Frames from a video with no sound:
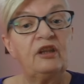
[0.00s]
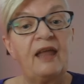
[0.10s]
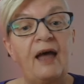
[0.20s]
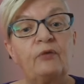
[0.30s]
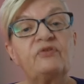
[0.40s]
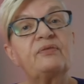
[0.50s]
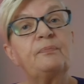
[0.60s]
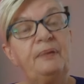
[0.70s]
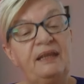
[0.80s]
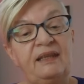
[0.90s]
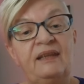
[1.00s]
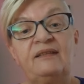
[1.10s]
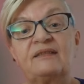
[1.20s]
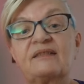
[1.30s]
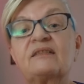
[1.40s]
allows
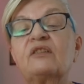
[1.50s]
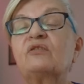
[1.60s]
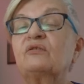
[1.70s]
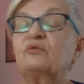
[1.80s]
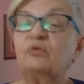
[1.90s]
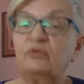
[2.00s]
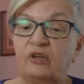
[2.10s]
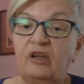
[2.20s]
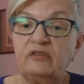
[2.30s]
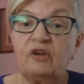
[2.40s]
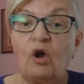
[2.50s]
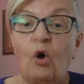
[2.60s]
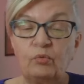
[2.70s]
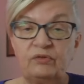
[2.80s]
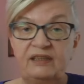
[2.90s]
beings to not
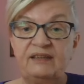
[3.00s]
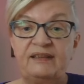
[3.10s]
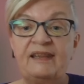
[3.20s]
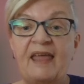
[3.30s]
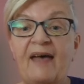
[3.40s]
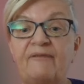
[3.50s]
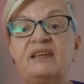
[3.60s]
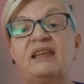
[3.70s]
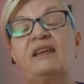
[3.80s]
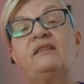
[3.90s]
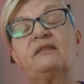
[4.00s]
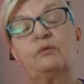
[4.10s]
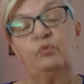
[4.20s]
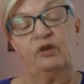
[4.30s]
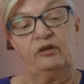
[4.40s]
only navigate
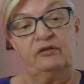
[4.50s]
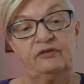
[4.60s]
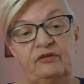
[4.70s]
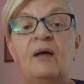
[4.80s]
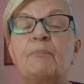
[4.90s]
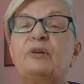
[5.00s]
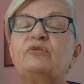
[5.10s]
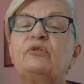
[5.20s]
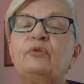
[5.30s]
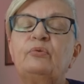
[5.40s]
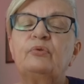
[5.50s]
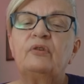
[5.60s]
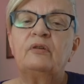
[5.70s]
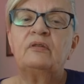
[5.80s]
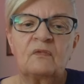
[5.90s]
the world, but to
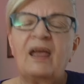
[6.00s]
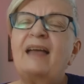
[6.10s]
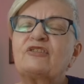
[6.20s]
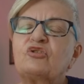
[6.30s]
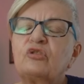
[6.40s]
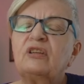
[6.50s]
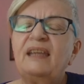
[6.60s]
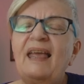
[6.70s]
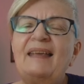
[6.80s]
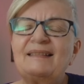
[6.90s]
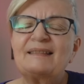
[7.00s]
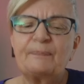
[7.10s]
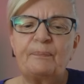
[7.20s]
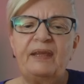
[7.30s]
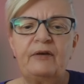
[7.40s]
actually
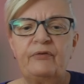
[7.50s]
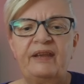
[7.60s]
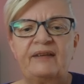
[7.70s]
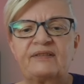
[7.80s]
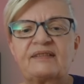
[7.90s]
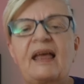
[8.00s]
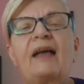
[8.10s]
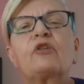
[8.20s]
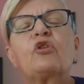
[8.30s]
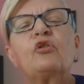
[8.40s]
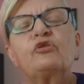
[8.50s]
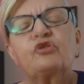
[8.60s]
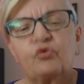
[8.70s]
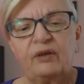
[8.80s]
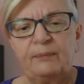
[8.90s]
experience and
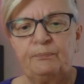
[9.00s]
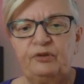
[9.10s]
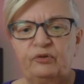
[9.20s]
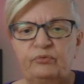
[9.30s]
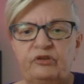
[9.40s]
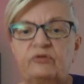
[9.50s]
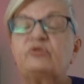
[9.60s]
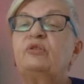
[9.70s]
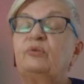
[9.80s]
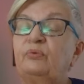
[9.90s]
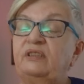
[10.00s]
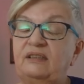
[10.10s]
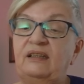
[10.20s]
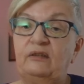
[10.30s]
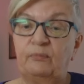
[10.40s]
contribute to
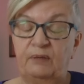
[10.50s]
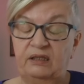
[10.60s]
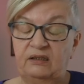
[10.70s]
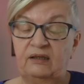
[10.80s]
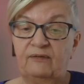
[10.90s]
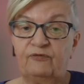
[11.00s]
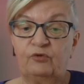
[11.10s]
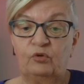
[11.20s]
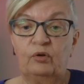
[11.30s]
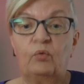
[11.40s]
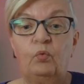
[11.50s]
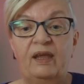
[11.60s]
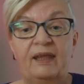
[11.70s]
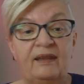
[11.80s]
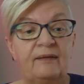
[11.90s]
it in a meaningful
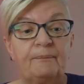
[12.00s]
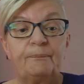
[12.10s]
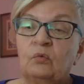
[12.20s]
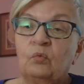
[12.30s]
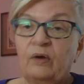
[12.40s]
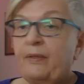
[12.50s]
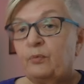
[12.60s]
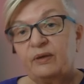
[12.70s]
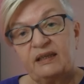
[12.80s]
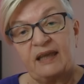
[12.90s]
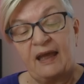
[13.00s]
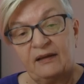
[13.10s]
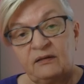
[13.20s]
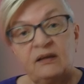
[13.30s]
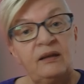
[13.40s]
way. Whether we
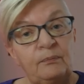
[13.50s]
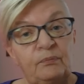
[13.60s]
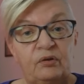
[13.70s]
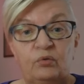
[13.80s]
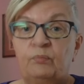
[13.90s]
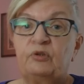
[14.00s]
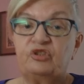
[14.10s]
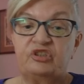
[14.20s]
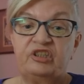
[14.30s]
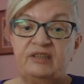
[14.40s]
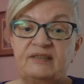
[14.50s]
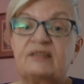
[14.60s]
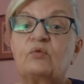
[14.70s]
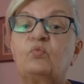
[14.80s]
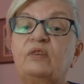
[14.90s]
can imbue
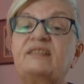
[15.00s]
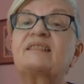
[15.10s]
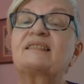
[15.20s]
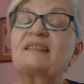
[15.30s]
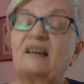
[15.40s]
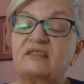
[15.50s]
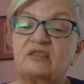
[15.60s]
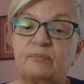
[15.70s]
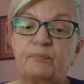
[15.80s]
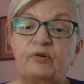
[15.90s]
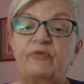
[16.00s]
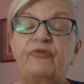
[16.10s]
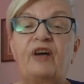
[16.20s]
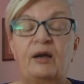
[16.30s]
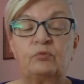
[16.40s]
machines with such
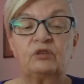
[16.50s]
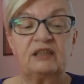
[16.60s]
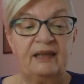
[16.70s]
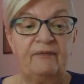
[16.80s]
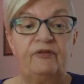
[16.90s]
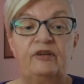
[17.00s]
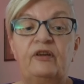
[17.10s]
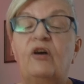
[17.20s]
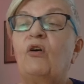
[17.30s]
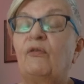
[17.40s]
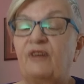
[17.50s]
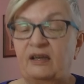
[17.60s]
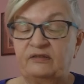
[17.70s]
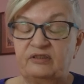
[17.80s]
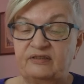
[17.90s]
profound level of
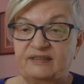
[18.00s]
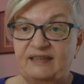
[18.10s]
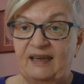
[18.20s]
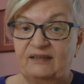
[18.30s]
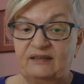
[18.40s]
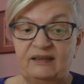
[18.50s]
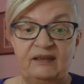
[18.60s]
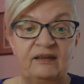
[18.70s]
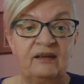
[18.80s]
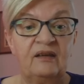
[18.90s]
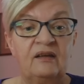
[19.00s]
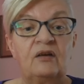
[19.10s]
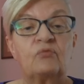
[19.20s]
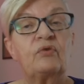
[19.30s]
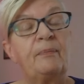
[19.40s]
understanding
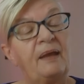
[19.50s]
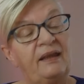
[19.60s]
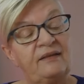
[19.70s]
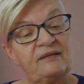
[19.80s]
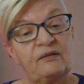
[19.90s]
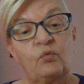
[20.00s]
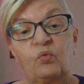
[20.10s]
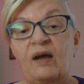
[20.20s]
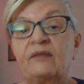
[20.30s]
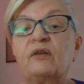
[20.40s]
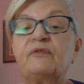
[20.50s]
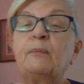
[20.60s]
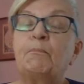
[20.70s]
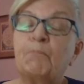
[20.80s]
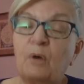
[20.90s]
remains one of
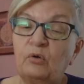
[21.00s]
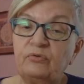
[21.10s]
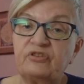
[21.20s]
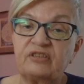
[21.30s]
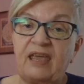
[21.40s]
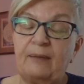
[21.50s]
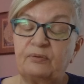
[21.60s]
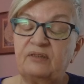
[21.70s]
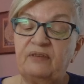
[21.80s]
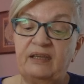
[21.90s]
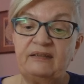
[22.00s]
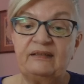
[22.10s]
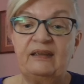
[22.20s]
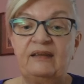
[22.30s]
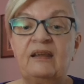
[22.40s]
the most
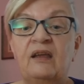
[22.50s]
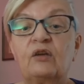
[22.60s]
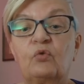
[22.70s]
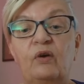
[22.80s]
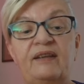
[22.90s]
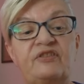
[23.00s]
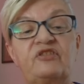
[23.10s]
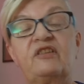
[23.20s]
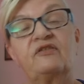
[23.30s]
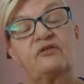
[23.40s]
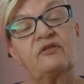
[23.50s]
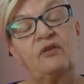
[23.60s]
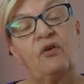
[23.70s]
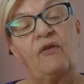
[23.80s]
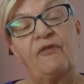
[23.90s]
captivating questions
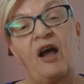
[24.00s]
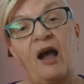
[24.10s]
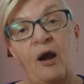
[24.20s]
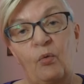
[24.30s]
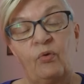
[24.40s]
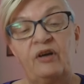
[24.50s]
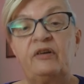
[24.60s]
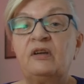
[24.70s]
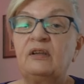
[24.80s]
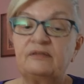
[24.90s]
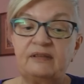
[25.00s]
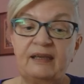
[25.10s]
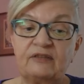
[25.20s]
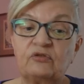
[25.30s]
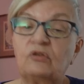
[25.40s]
of our
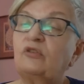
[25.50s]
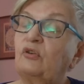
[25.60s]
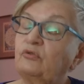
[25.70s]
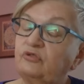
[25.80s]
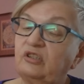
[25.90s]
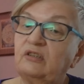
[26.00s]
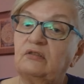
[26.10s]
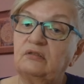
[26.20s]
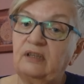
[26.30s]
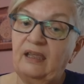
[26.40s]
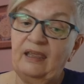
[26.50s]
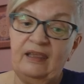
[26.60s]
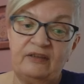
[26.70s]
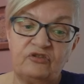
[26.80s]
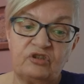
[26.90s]
technological
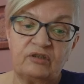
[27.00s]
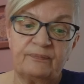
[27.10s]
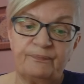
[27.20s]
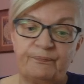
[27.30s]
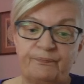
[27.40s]
age.